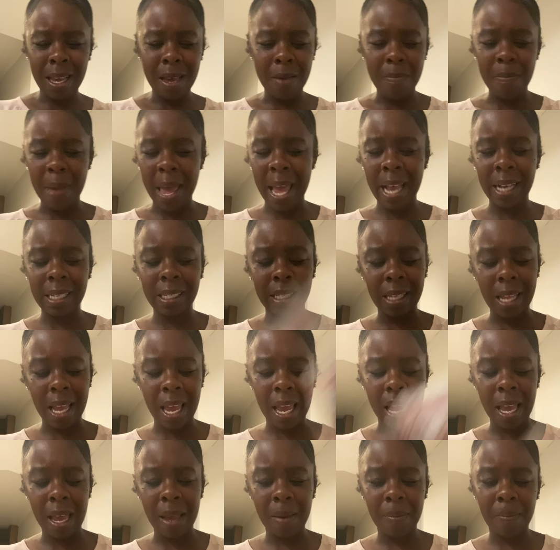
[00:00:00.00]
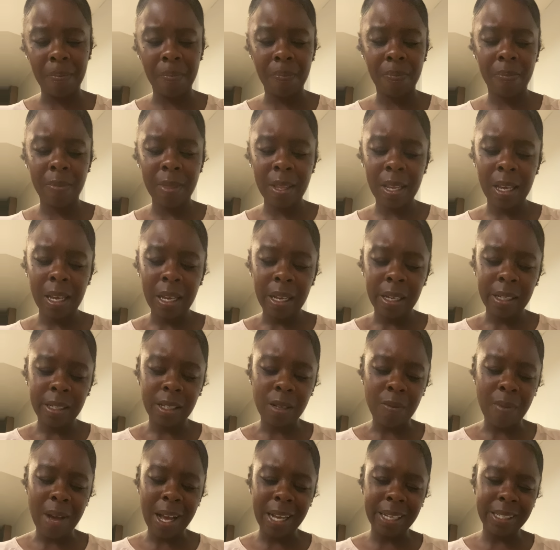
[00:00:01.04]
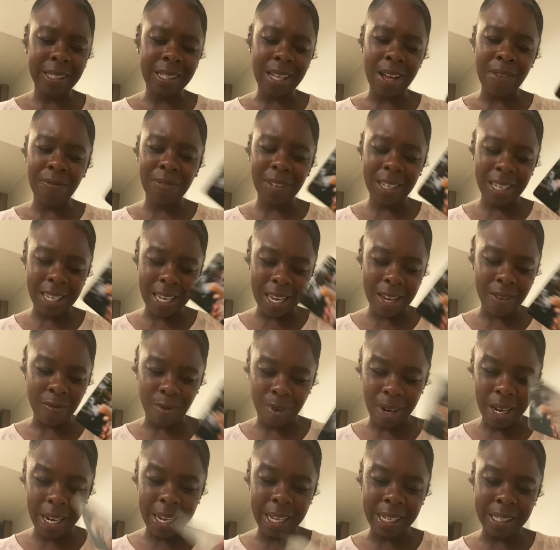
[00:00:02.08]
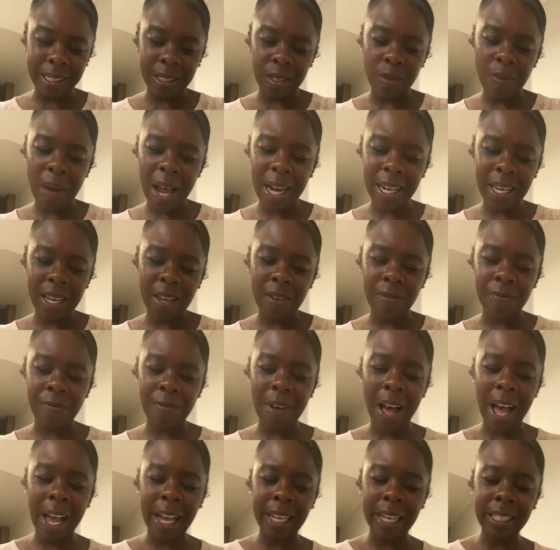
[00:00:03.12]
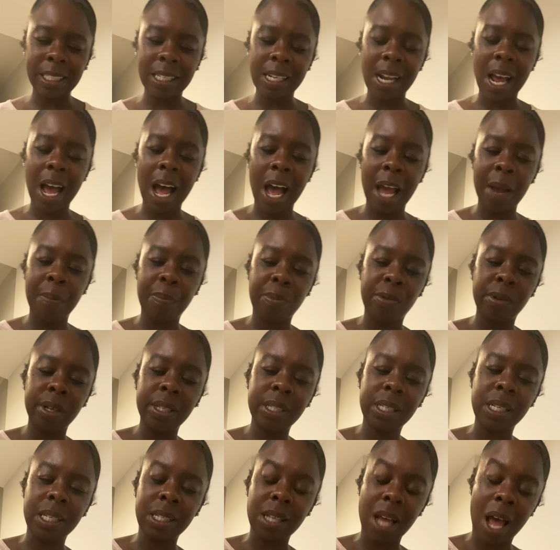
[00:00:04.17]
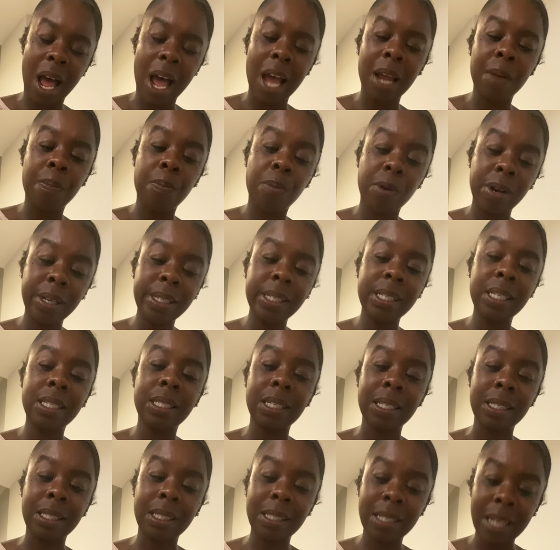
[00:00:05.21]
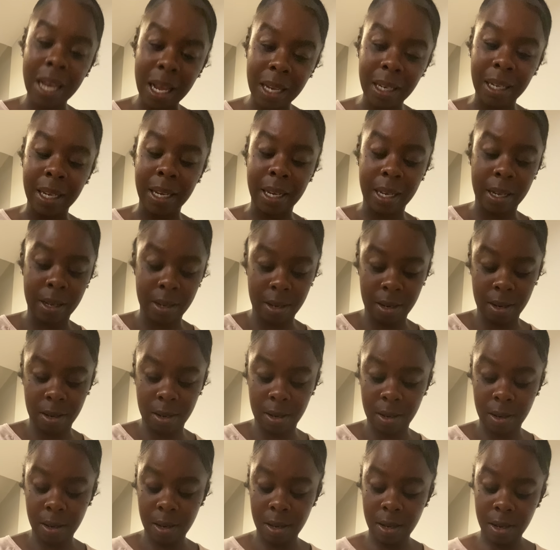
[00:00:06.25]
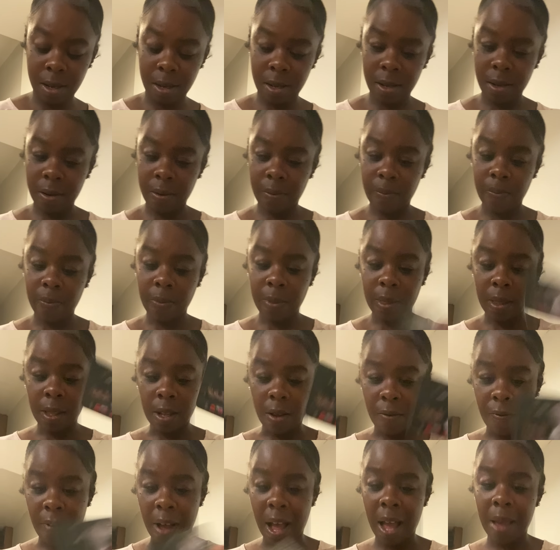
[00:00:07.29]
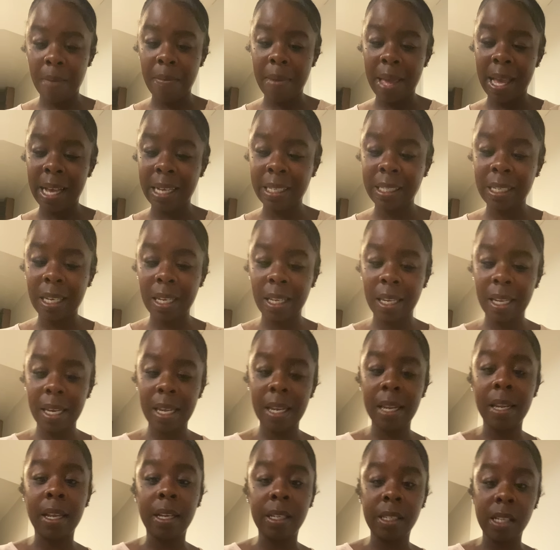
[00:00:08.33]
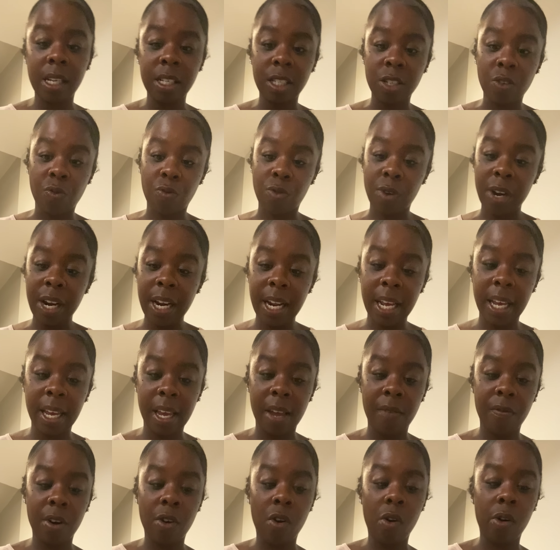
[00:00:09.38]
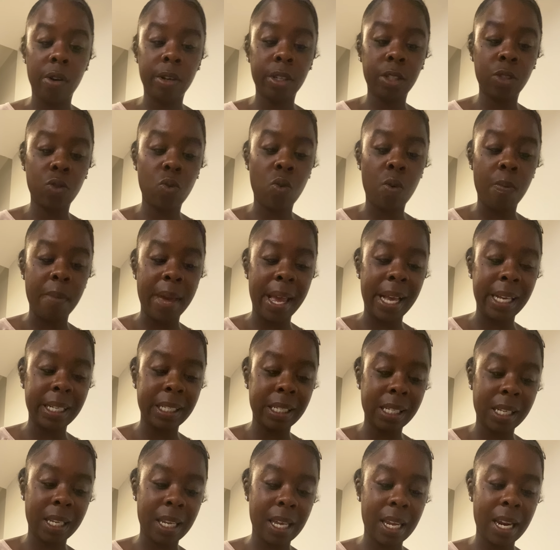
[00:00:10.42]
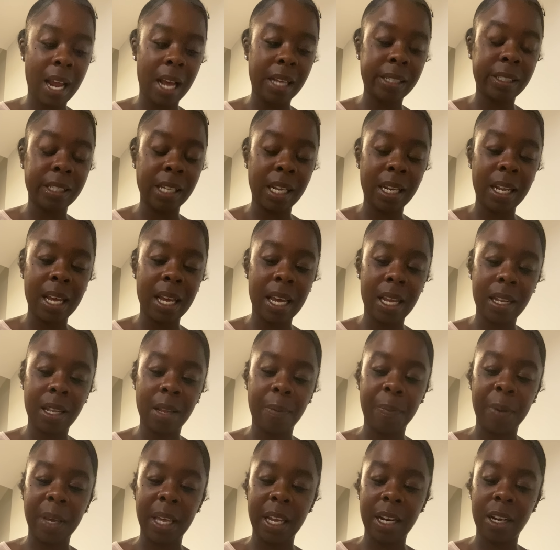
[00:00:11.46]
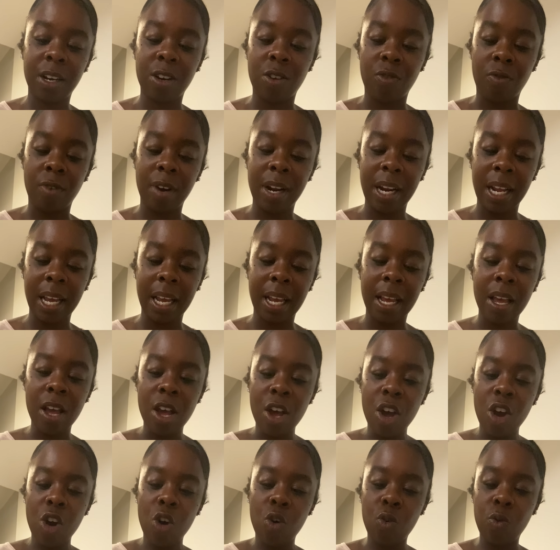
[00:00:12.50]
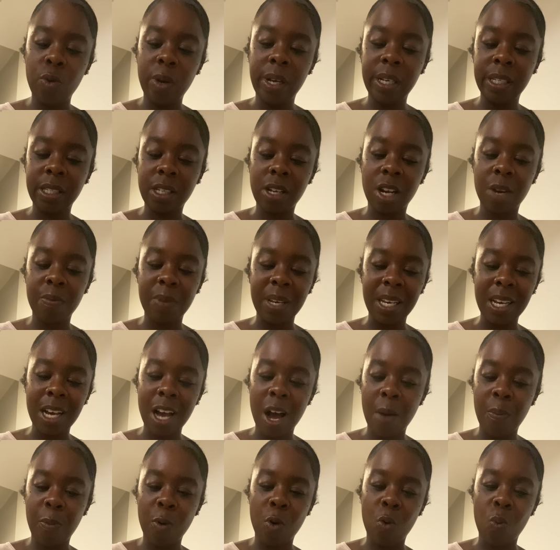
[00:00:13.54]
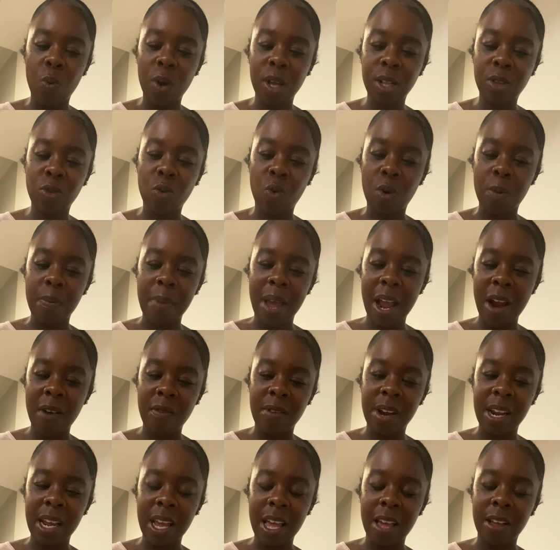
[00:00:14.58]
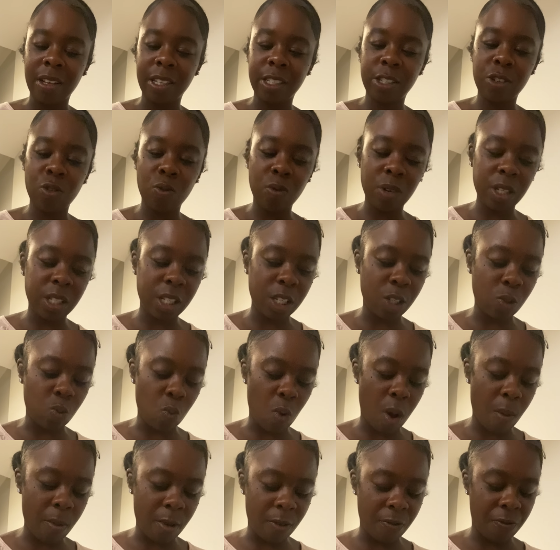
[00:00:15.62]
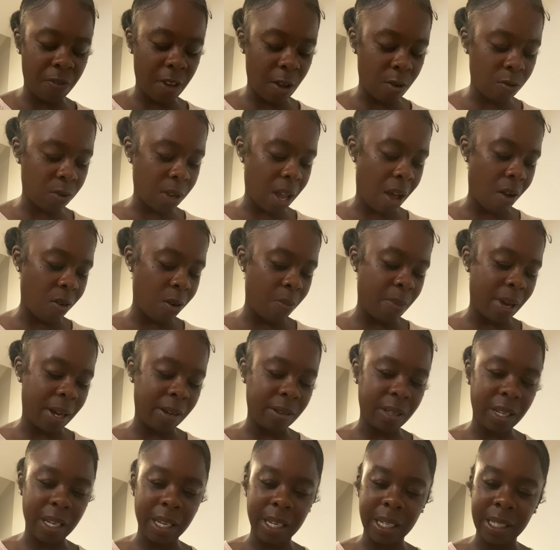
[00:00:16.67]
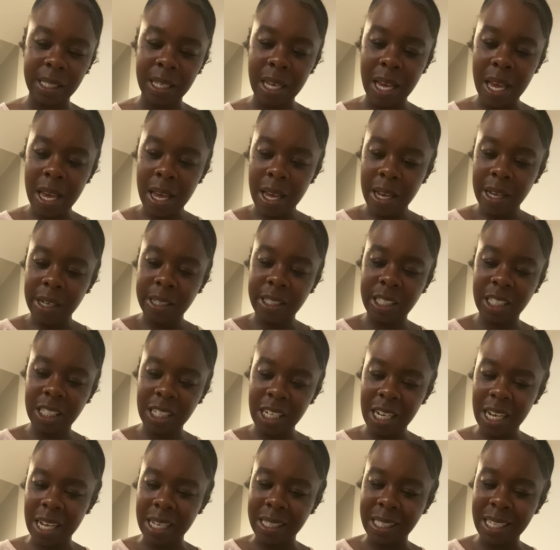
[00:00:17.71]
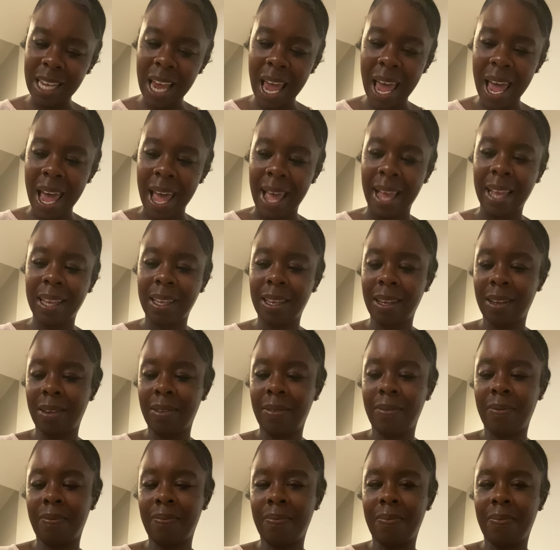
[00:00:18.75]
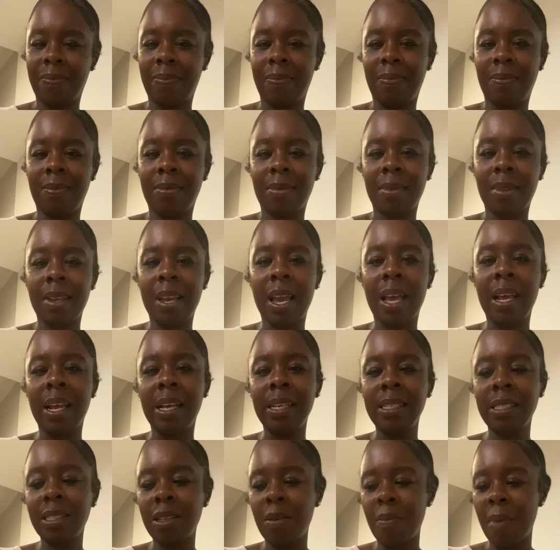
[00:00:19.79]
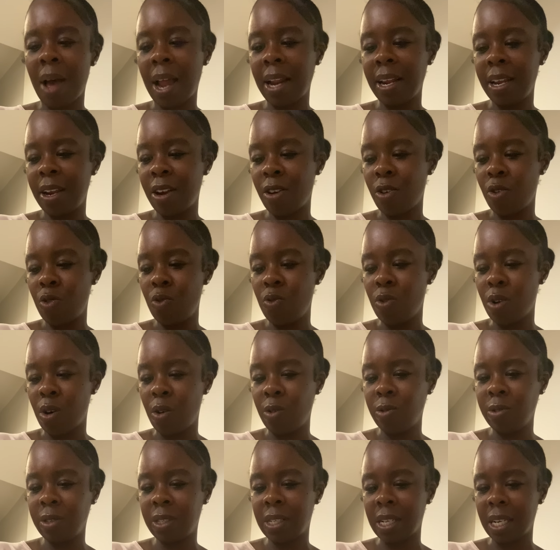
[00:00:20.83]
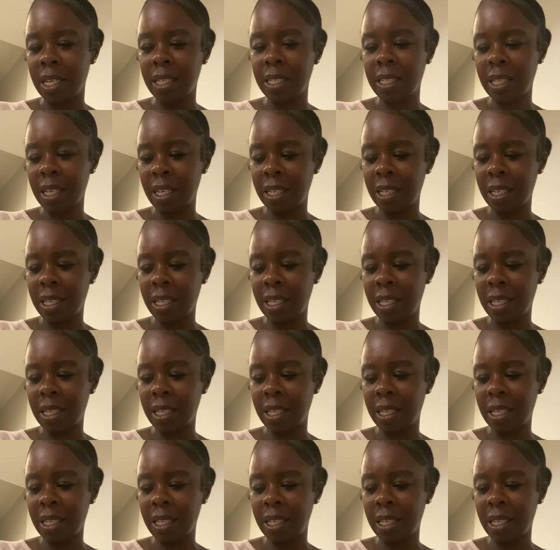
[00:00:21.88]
Backstab. Somebody's definitely getting reading. Somebody confides in a high priestess. A high priestess is telling divine masculine is a reading in regards to a masculine. I said that at the beginning of the reading, who he's going to be coupled with or marry. And as soon as this woman found out about this, she attacked. And it's somebody here who knows this.